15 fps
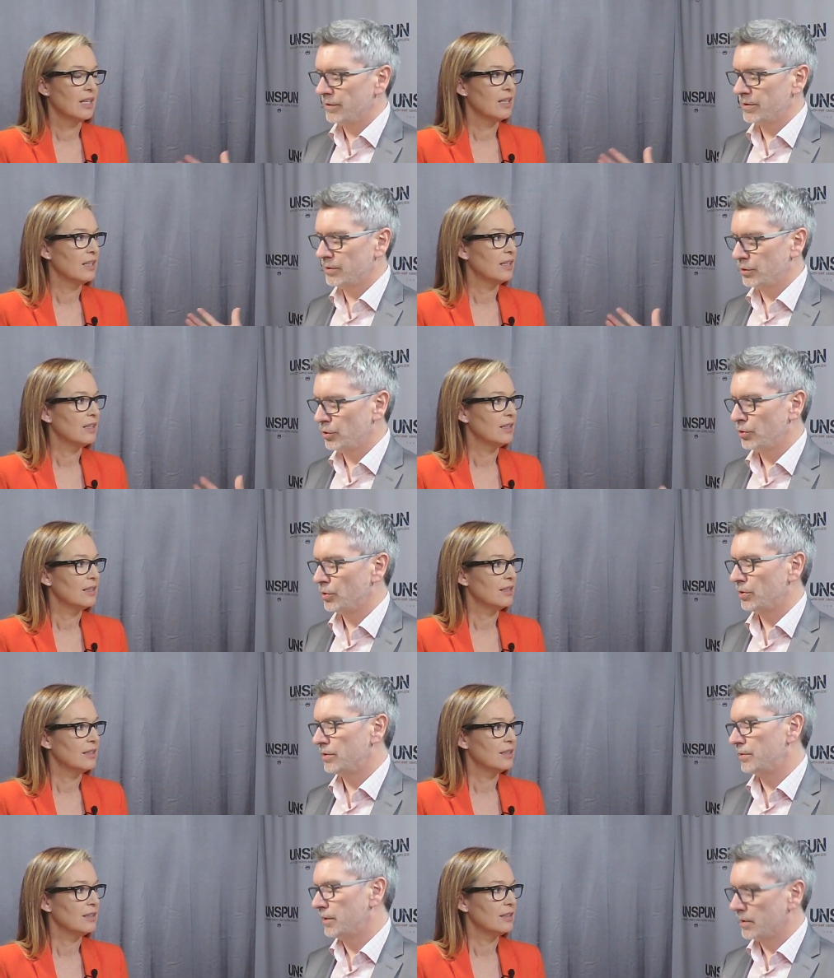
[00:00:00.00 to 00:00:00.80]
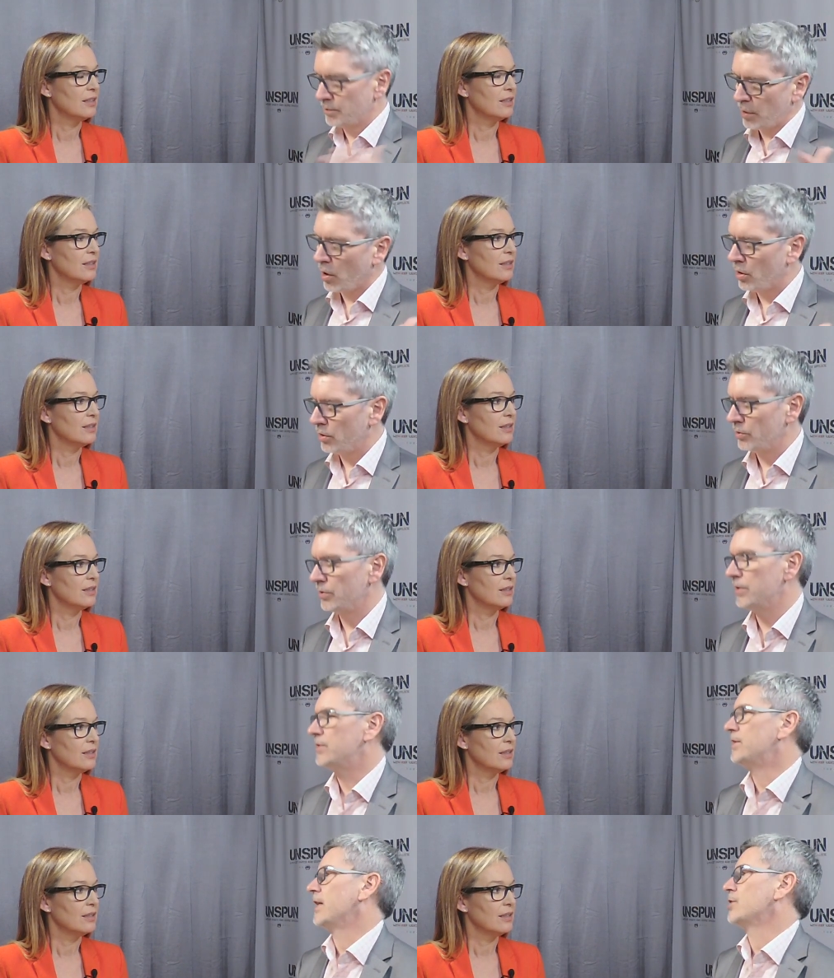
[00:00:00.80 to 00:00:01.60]
Speaker 1: this is good, or this part, or
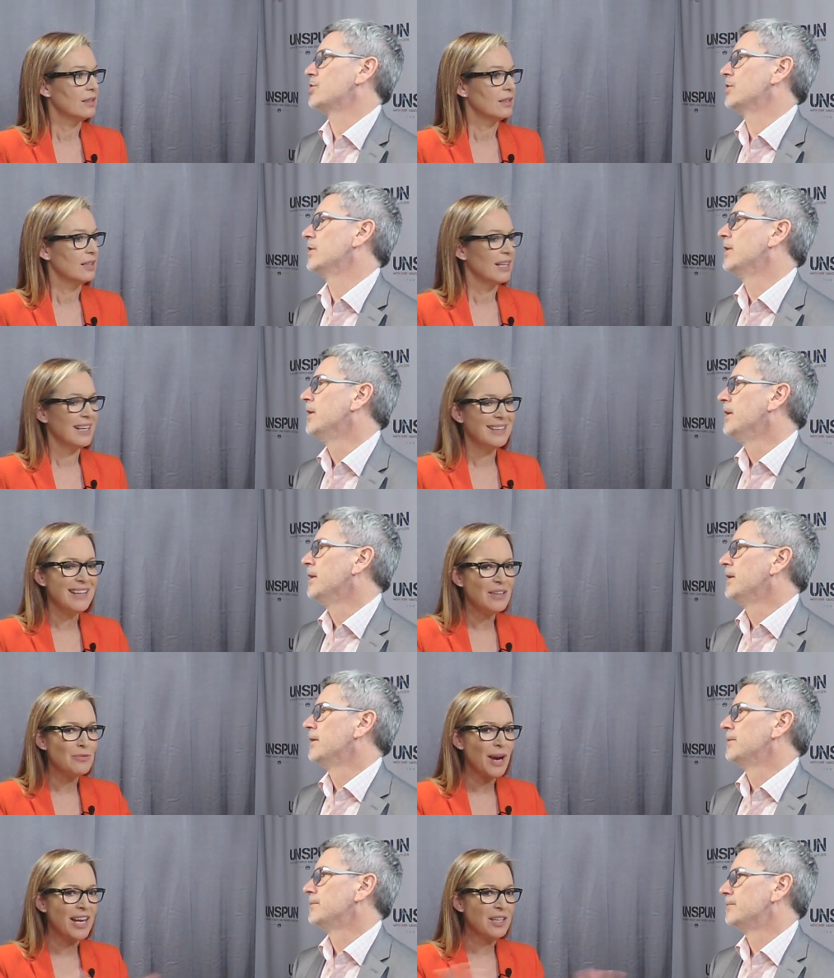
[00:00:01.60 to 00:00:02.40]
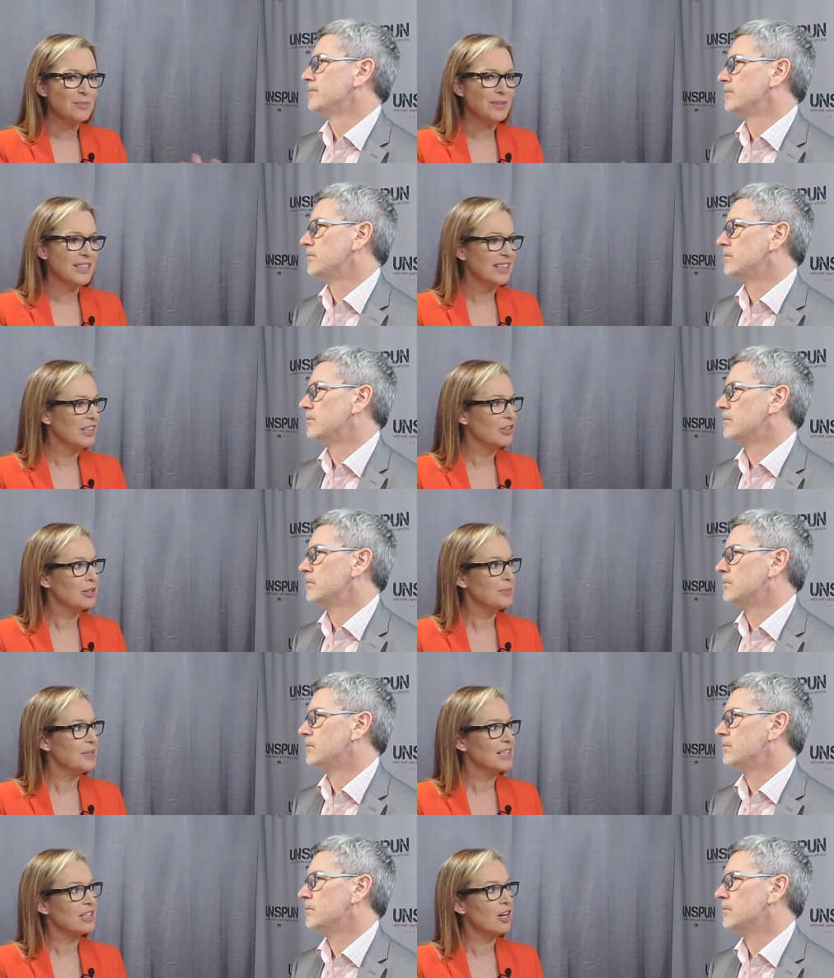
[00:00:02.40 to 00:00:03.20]
this section.
Speaker 2: And then randomly there
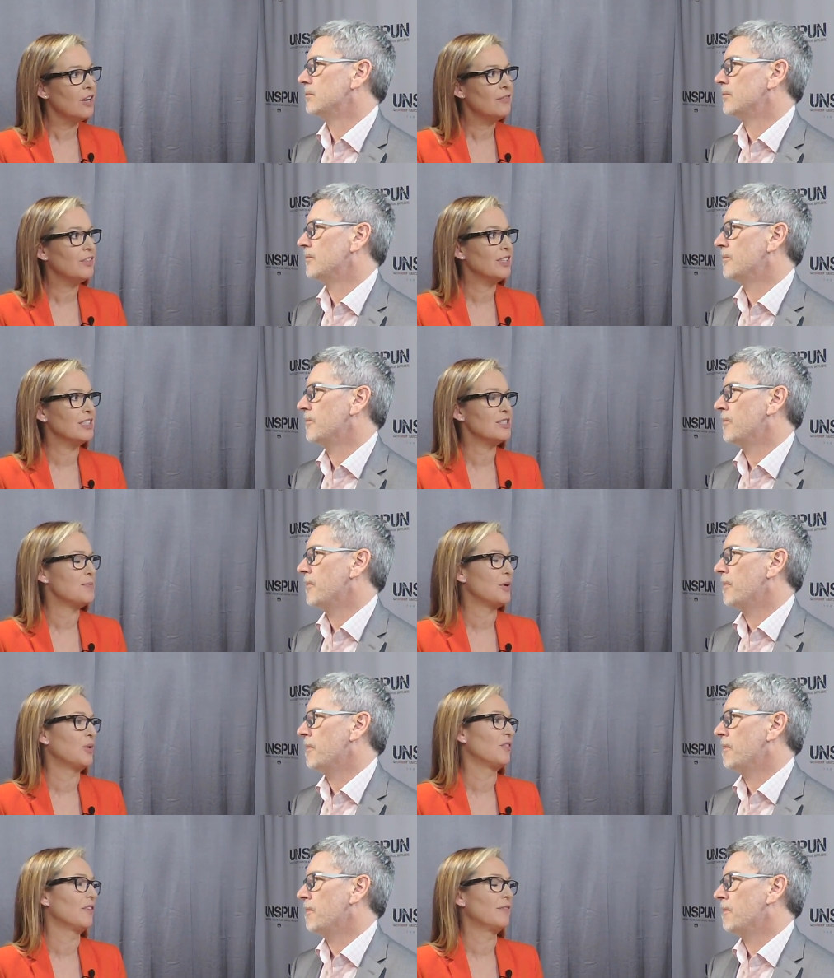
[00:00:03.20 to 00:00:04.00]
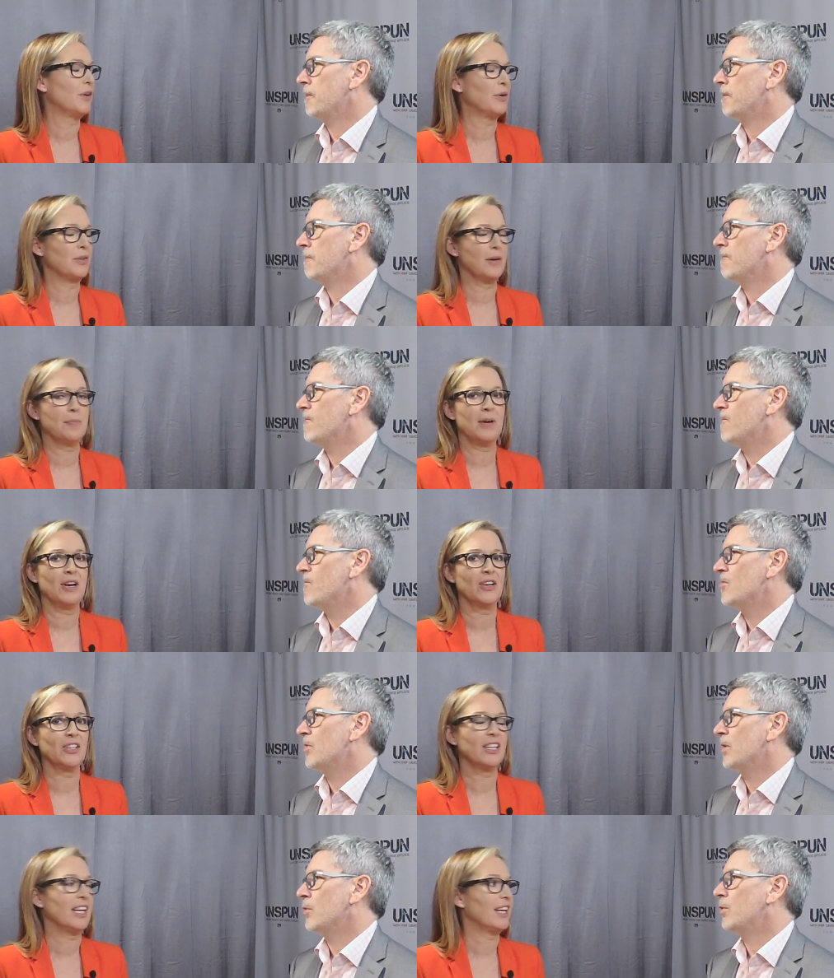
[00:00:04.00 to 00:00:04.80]
can be a confidence vote
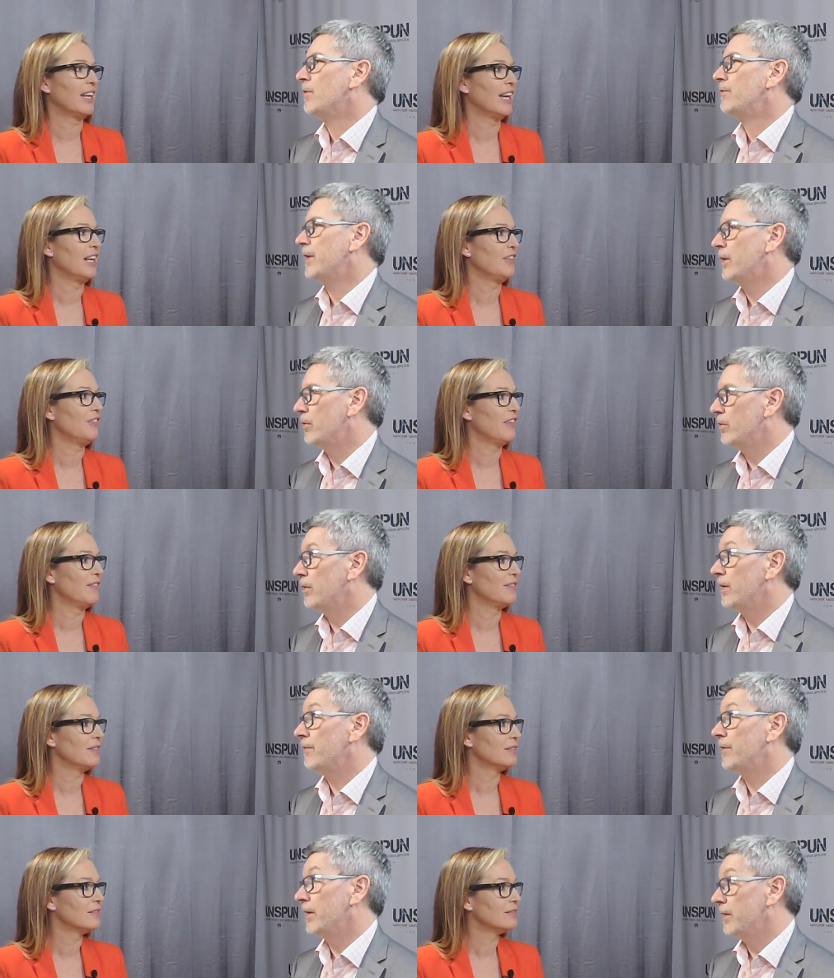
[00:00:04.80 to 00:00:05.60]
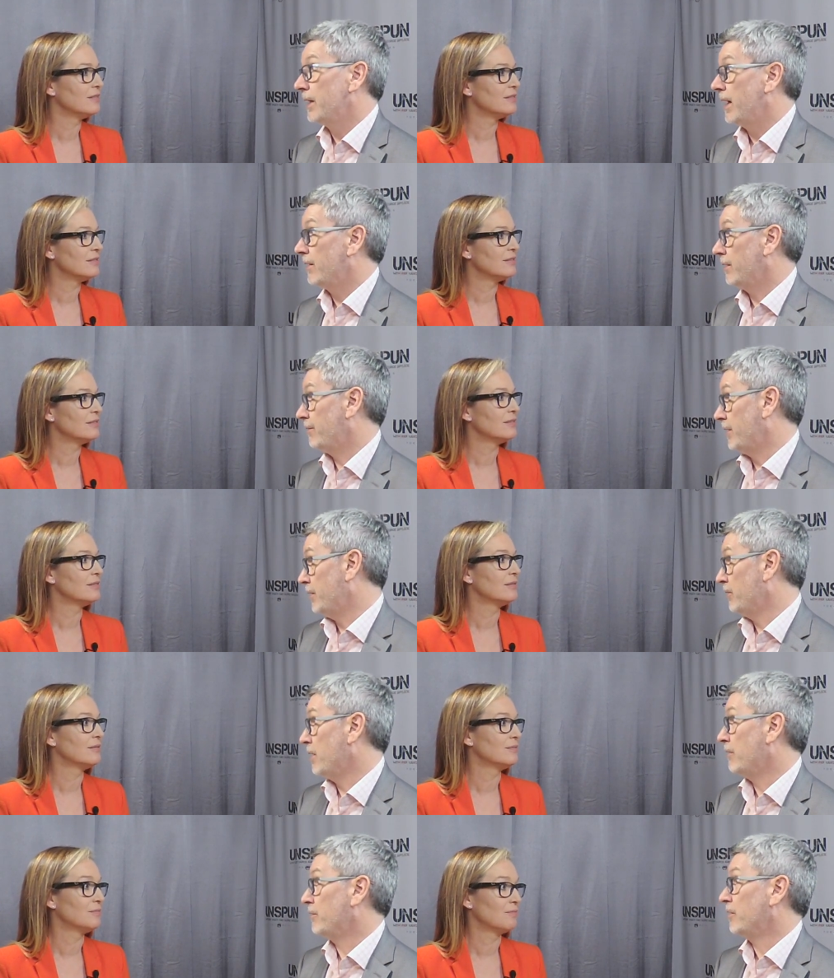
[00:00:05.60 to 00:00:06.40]
apparently.
Speaker 1: If they
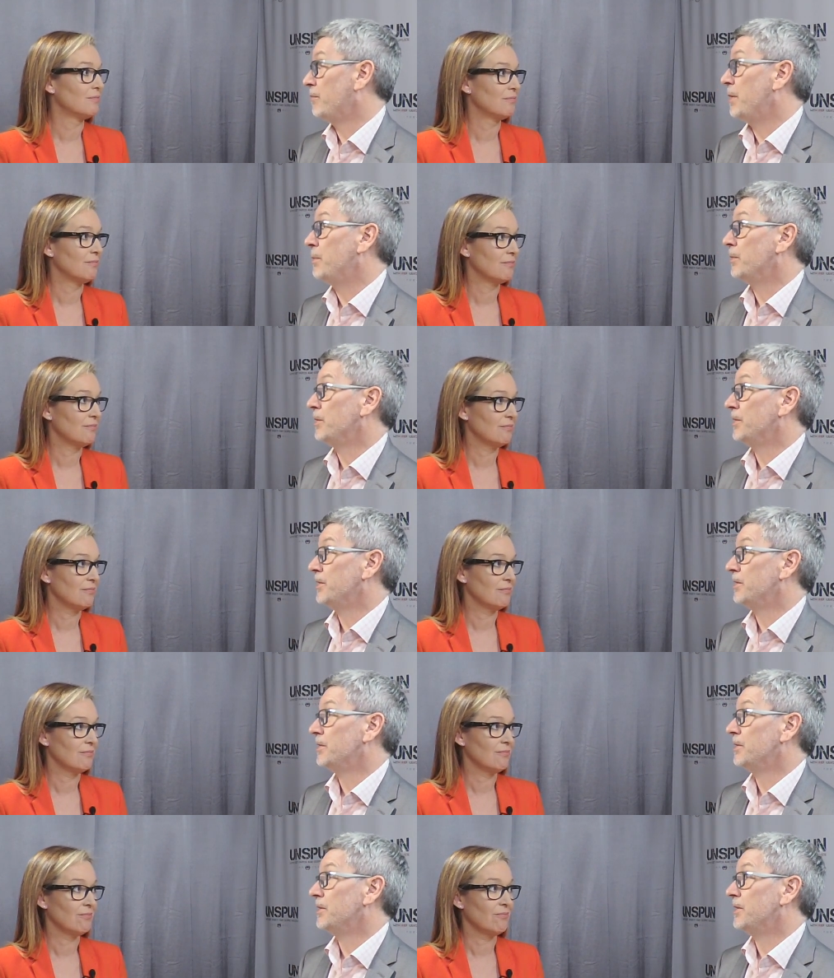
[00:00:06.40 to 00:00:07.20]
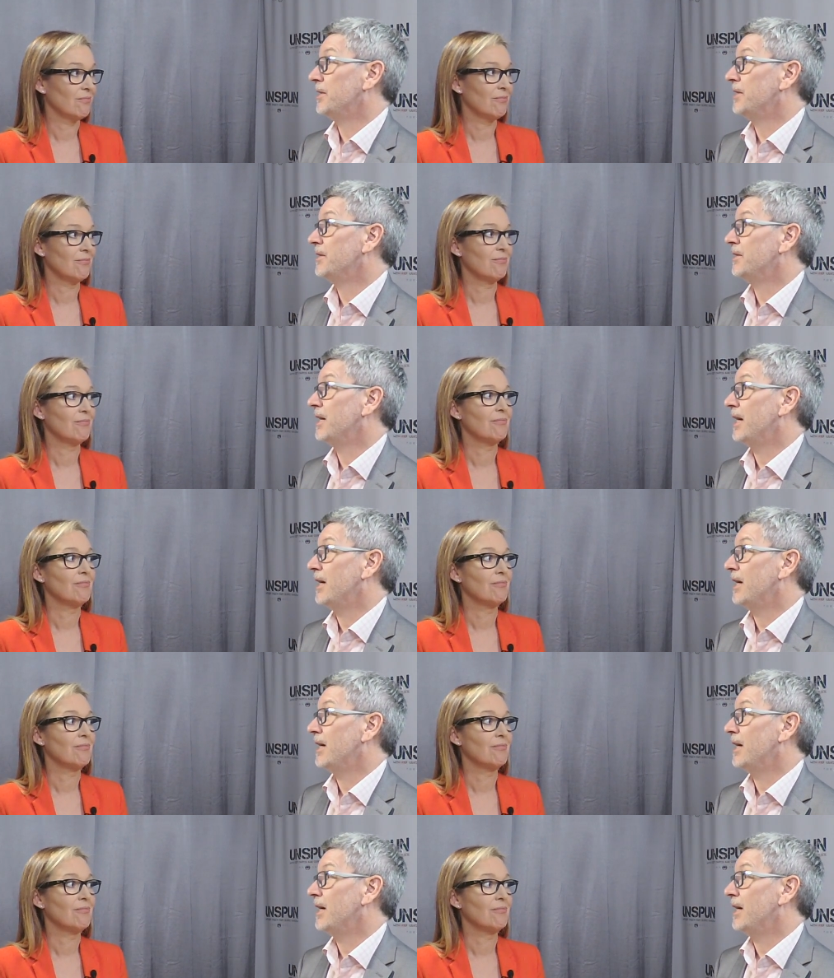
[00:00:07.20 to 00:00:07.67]
don't have enough people in the